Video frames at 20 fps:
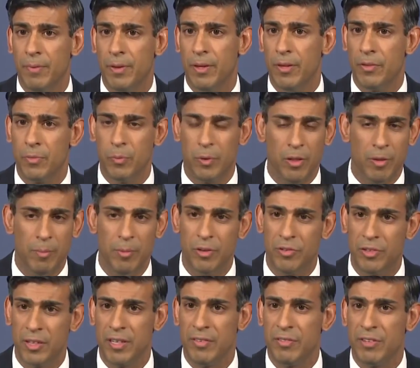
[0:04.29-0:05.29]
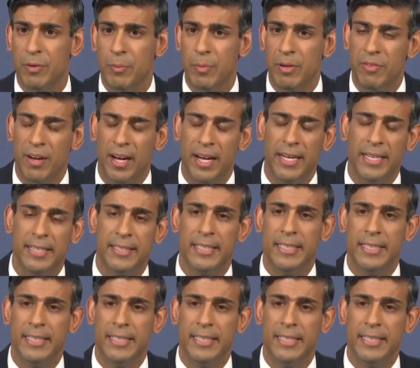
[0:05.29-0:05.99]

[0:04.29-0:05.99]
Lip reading: It's one of the most significant we've had